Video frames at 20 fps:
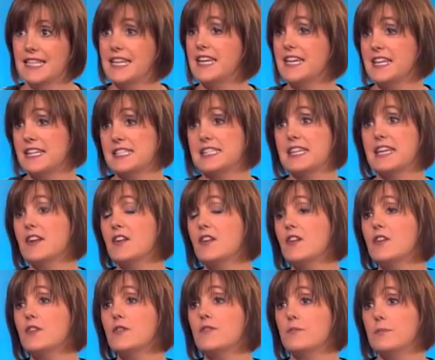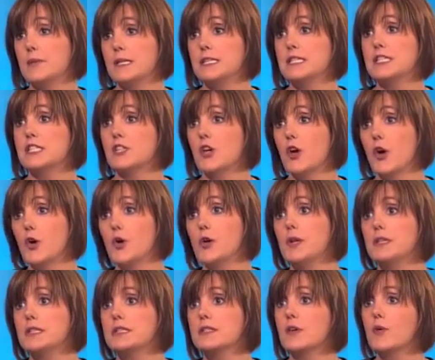Yes, and a lot of business
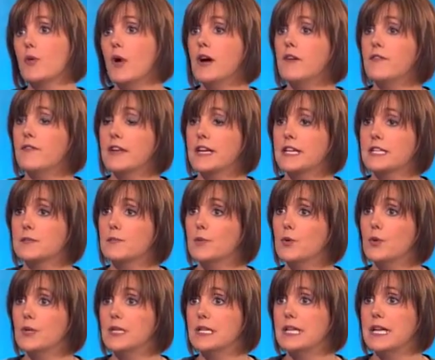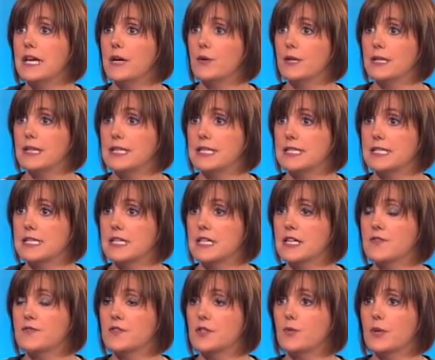owners are quite flexible in allowing their
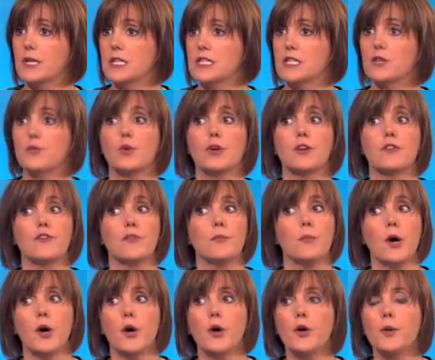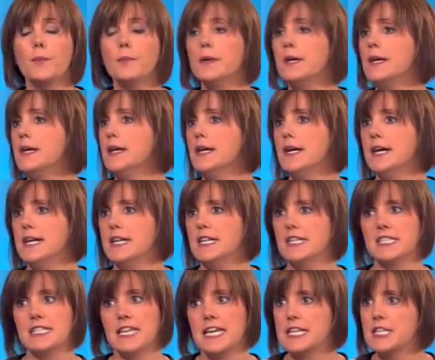staff to actually work from home,
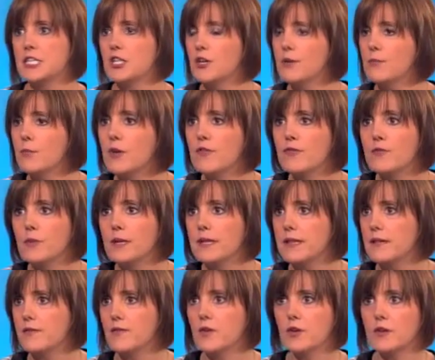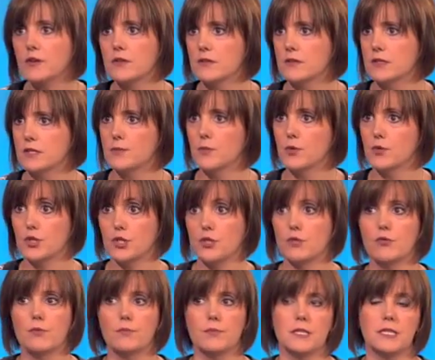take time off when they've got small
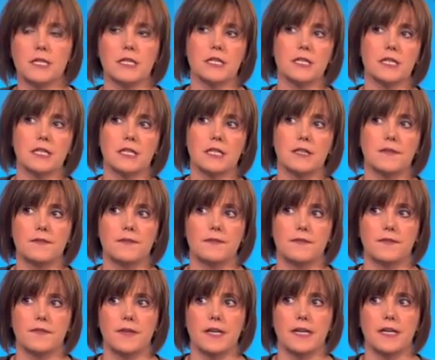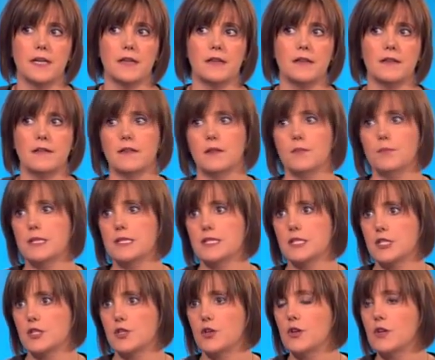children, particularly if the
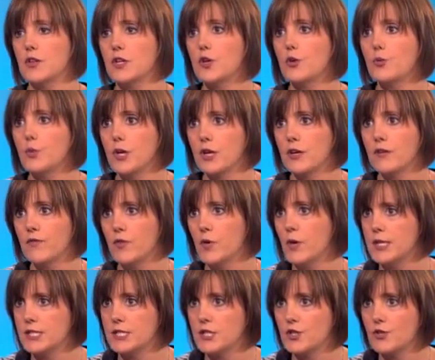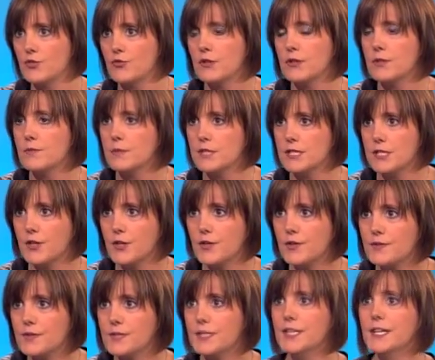business owner that you're working for has children
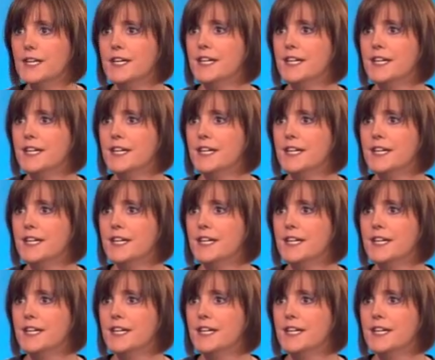themselves.